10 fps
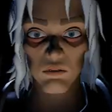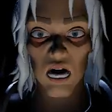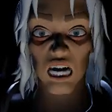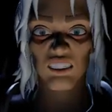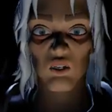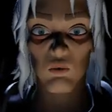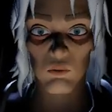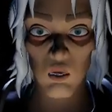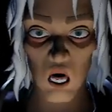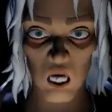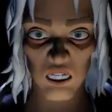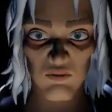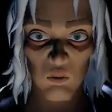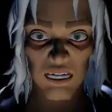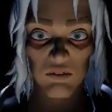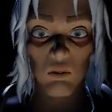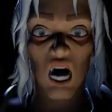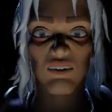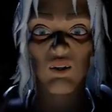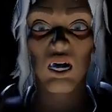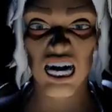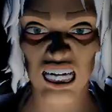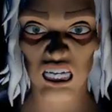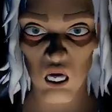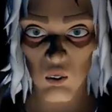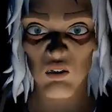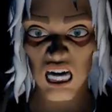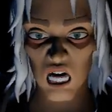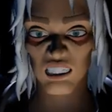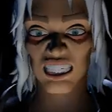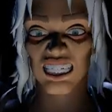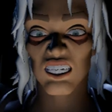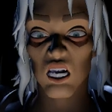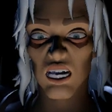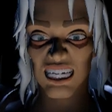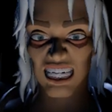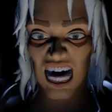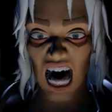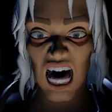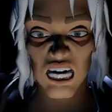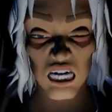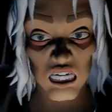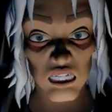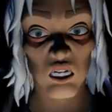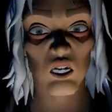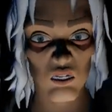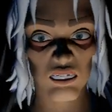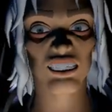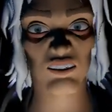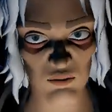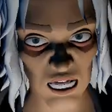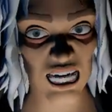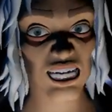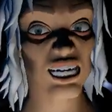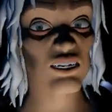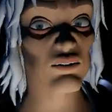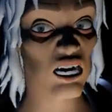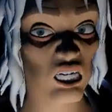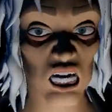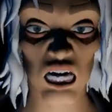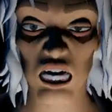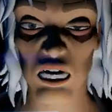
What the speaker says: As a reward for its bravery, you toss the dog in the air. It enjoys its final adventure.